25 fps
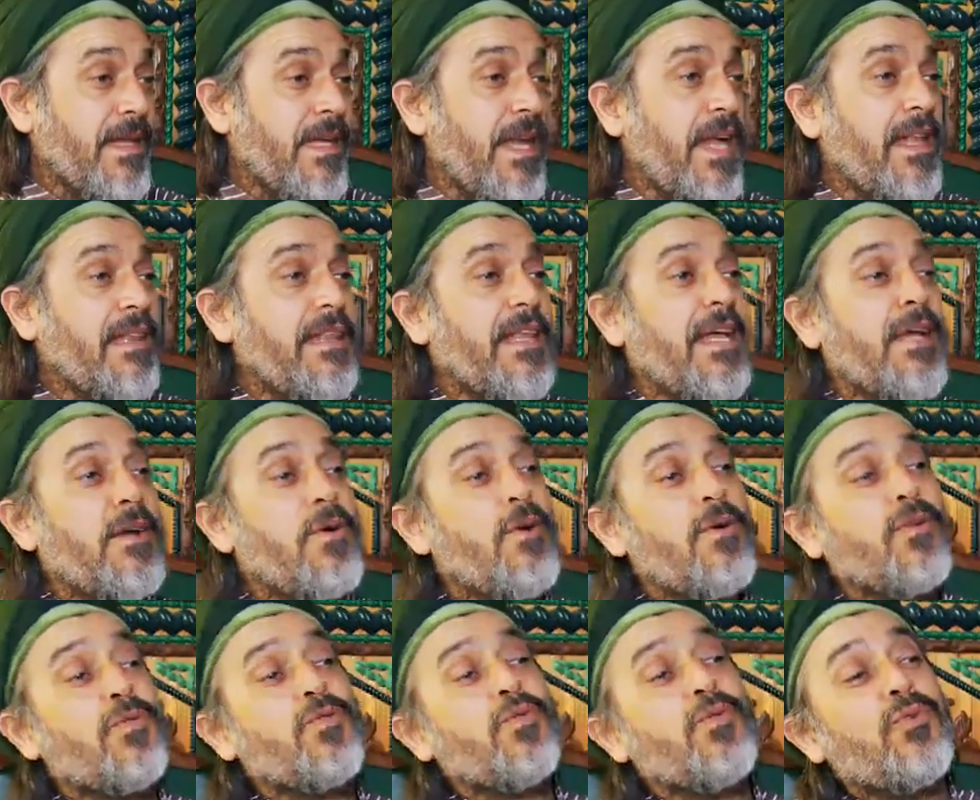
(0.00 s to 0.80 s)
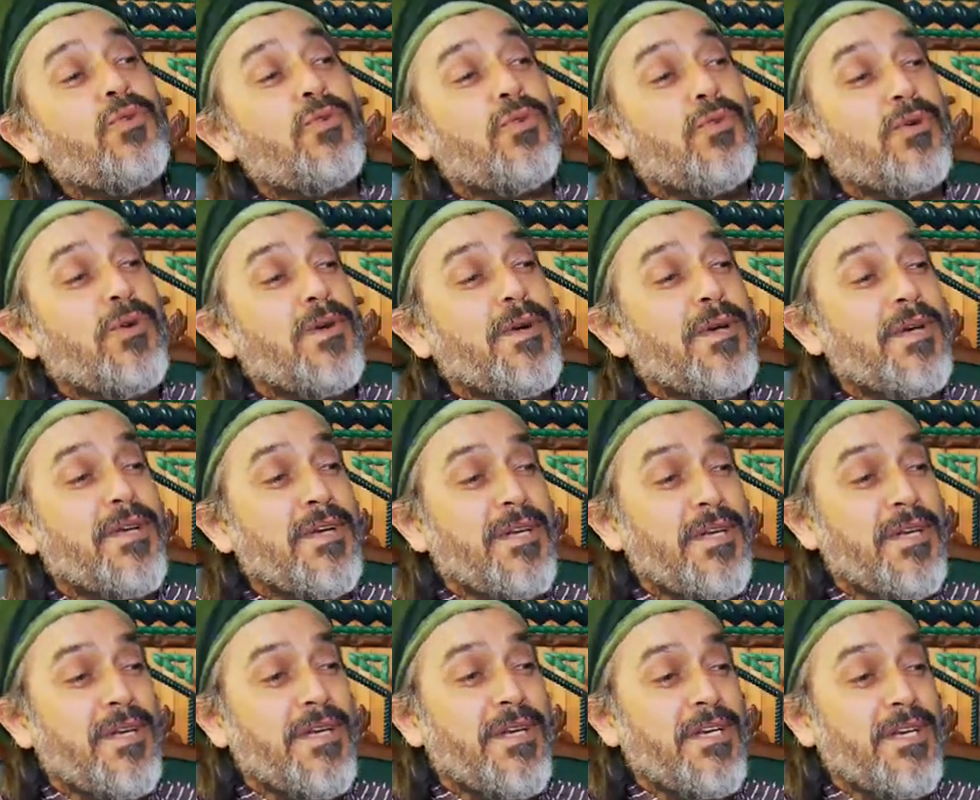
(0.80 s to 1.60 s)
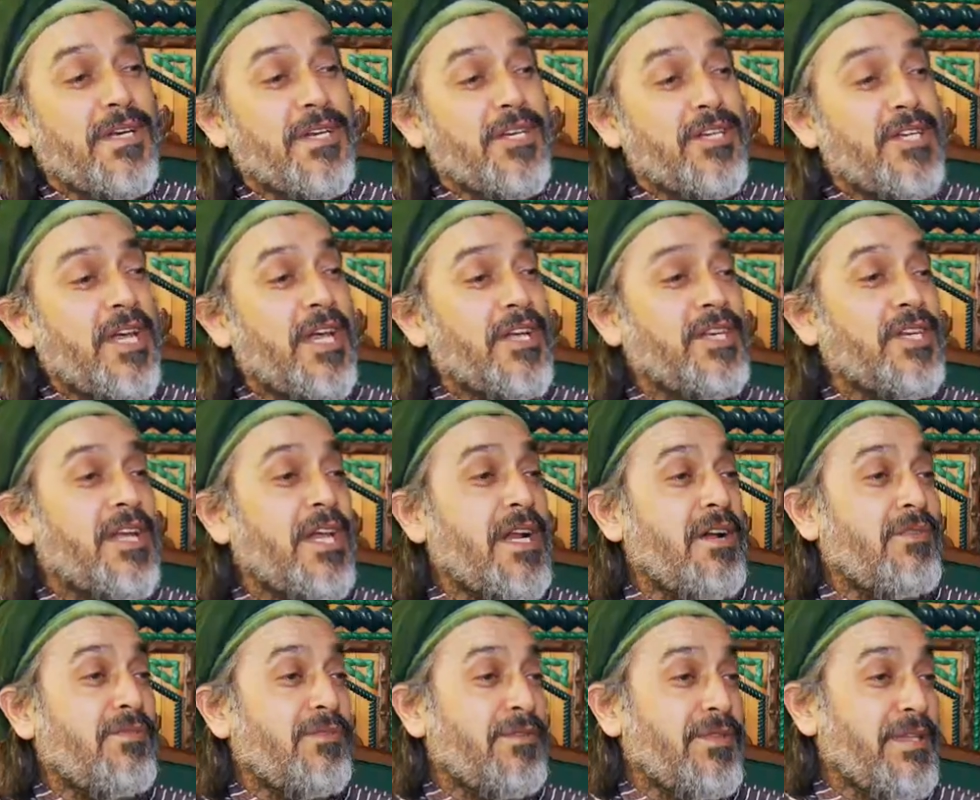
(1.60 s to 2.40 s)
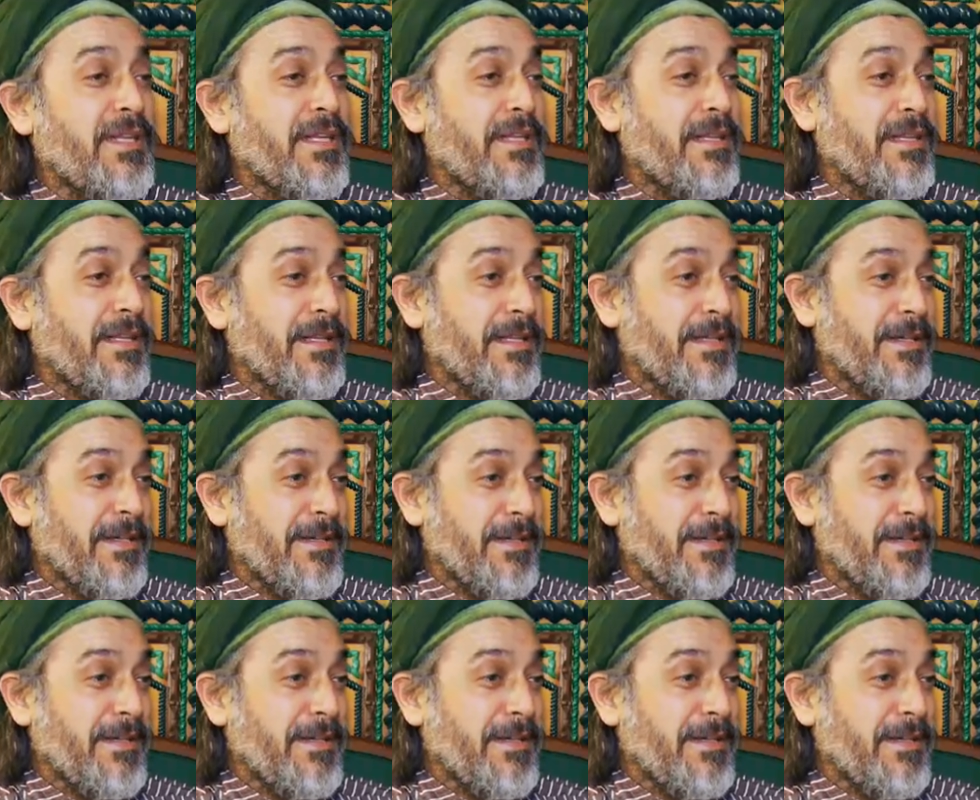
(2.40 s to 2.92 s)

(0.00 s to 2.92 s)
And they go to Sheikh Sharafuddin.